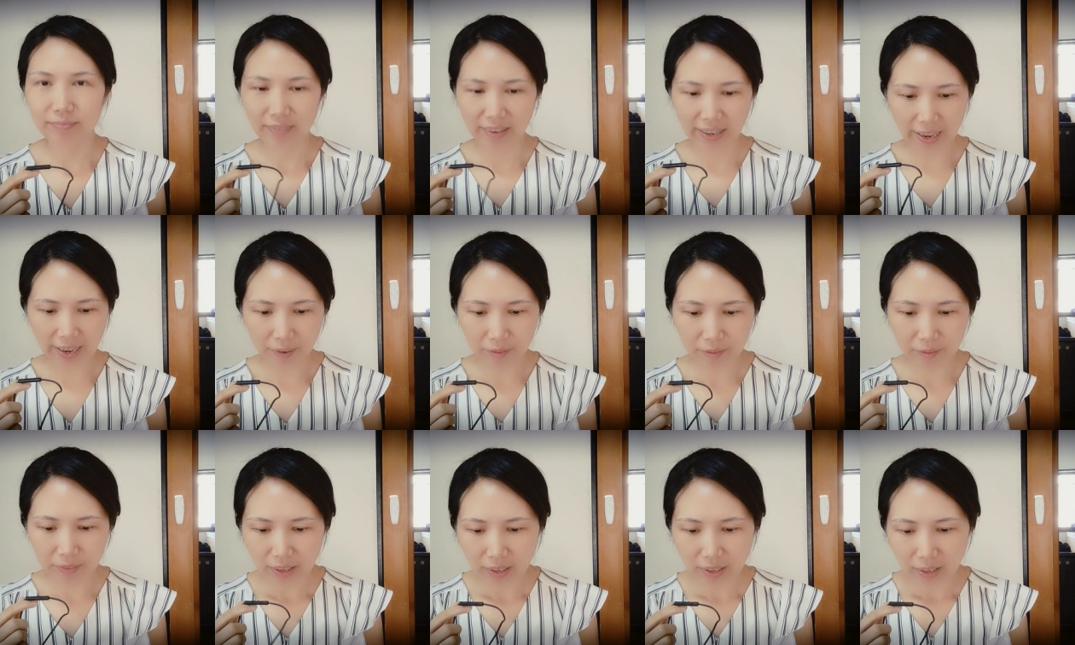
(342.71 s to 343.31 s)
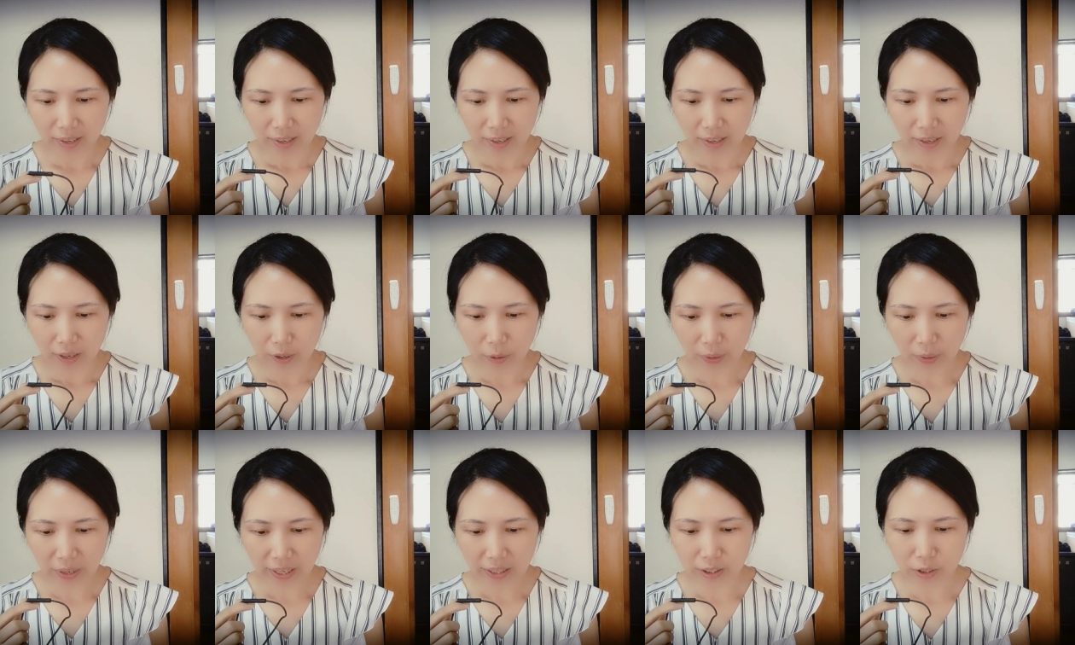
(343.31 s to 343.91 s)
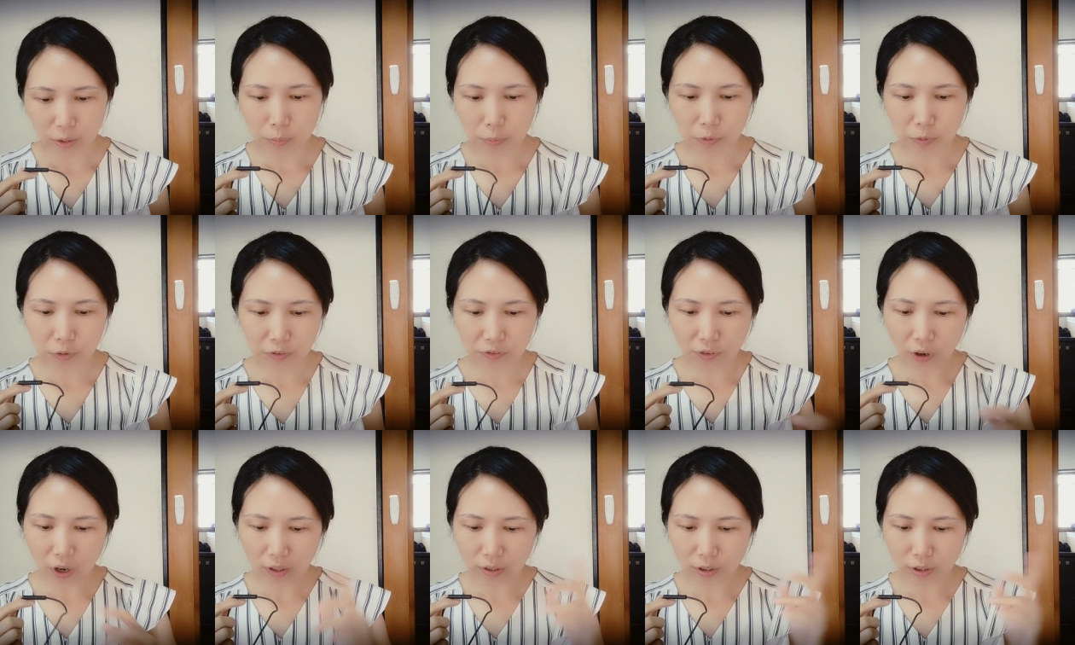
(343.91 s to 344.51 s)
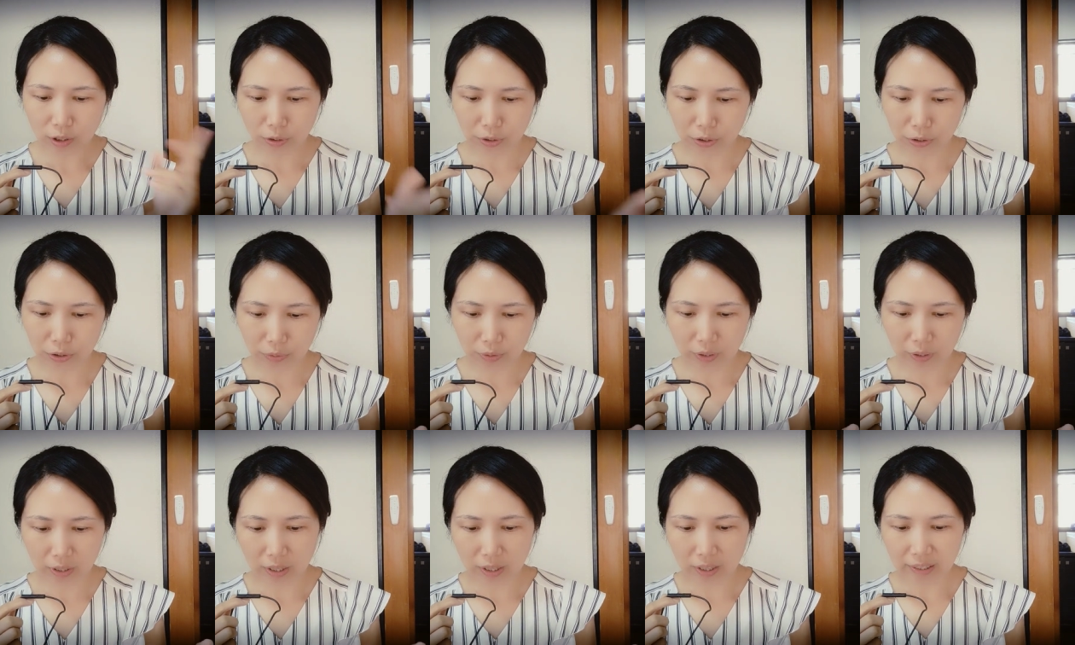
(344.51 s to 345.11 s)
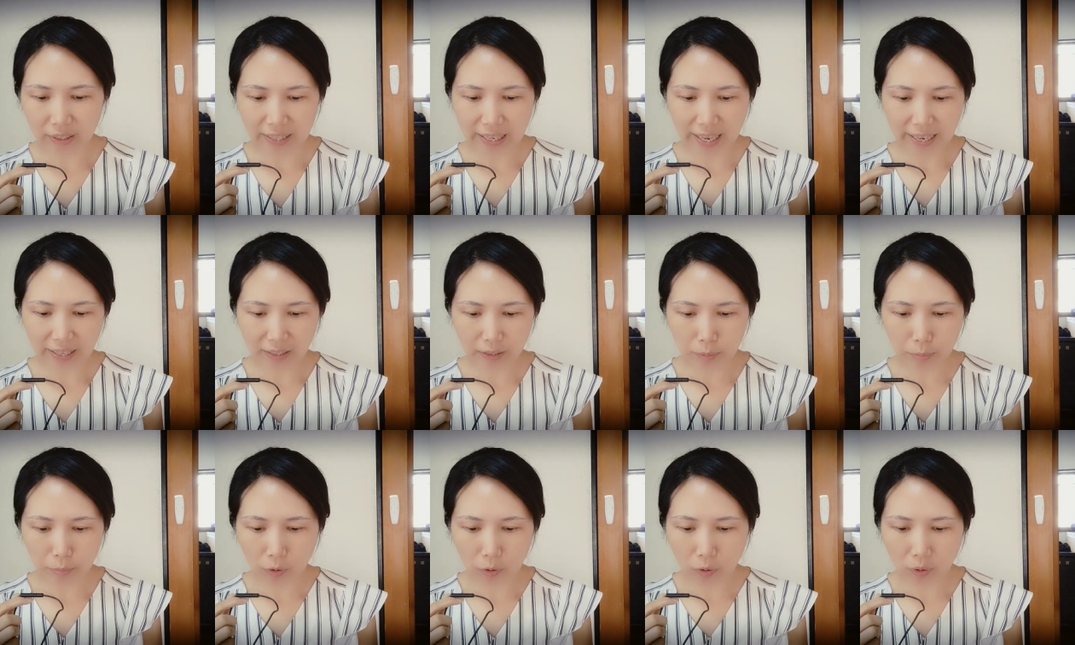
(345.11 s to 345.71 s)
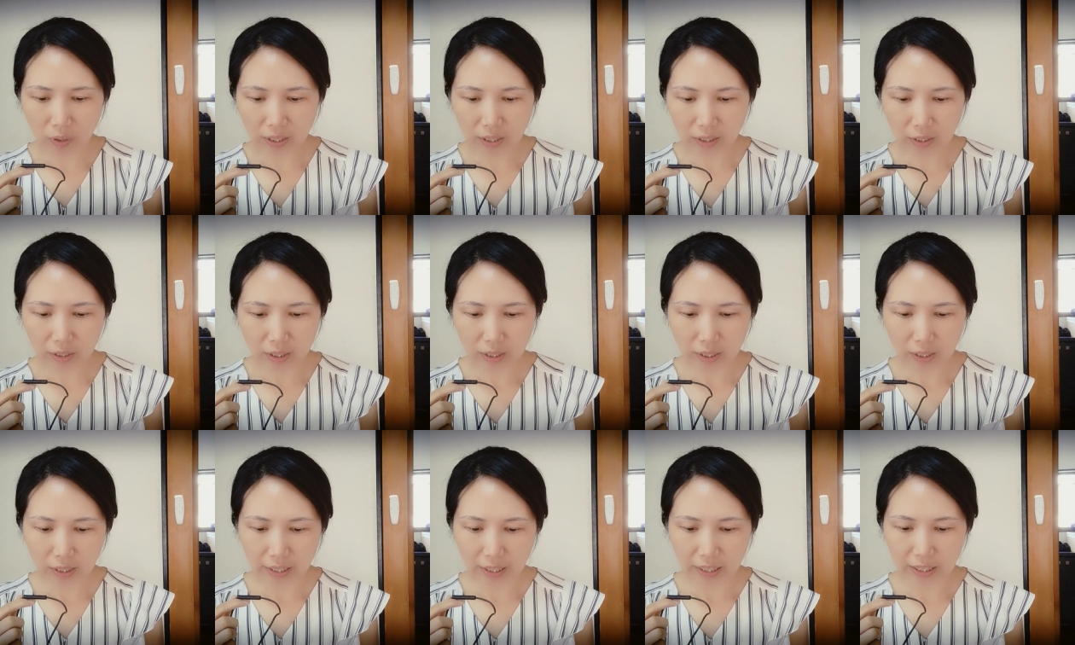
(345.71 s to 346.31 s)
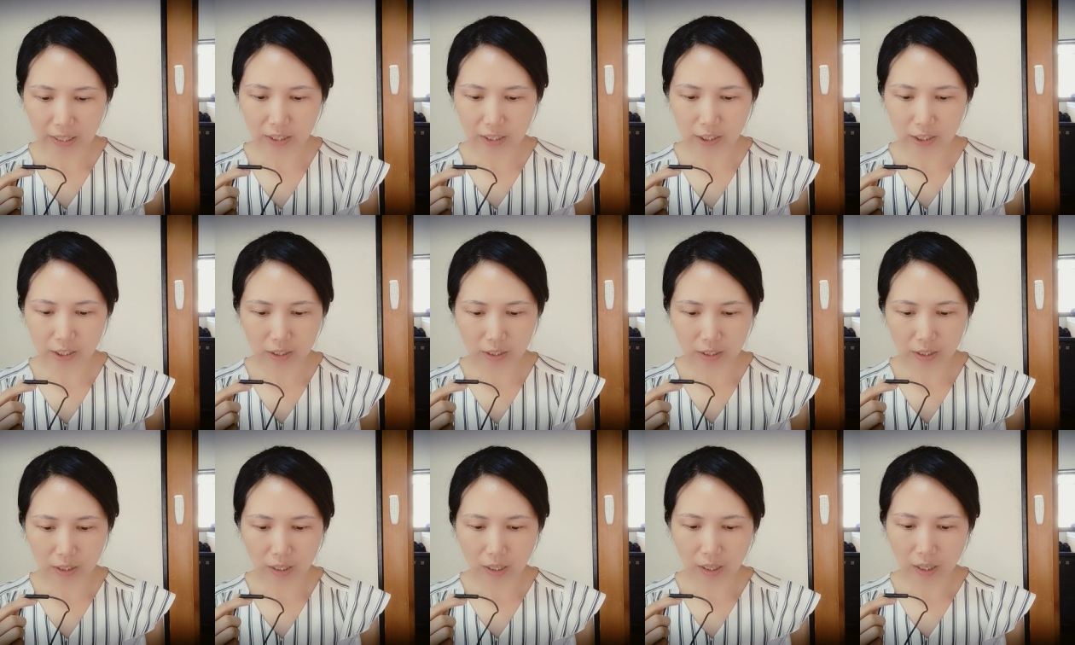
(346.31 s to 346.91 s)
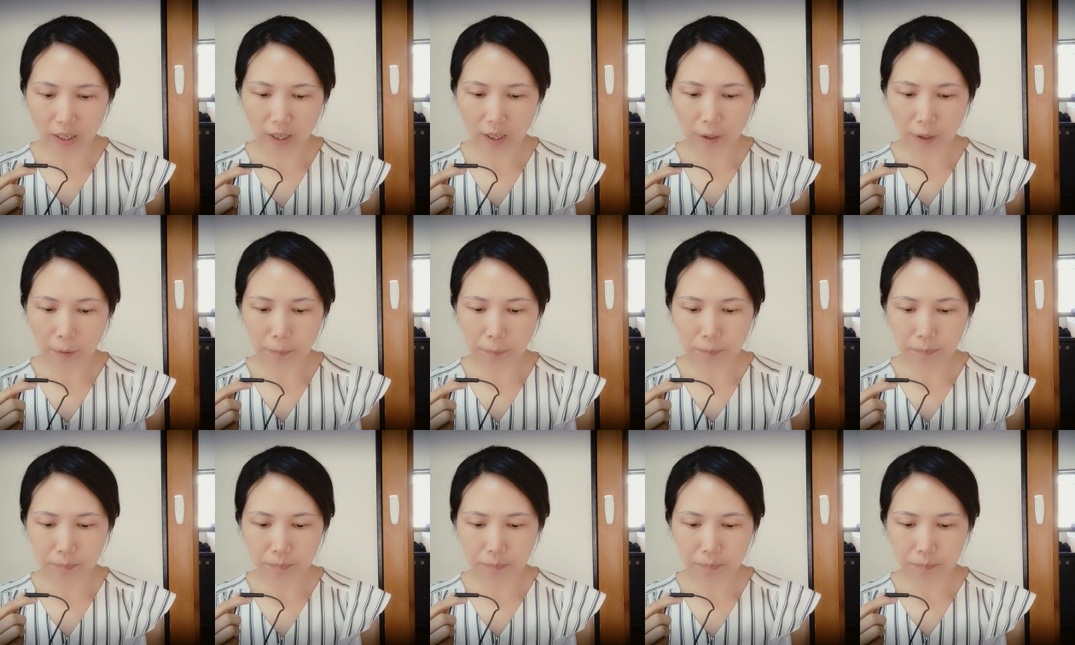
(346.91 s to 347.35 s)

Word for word: Yeah. Okay, so move on to the next point is um,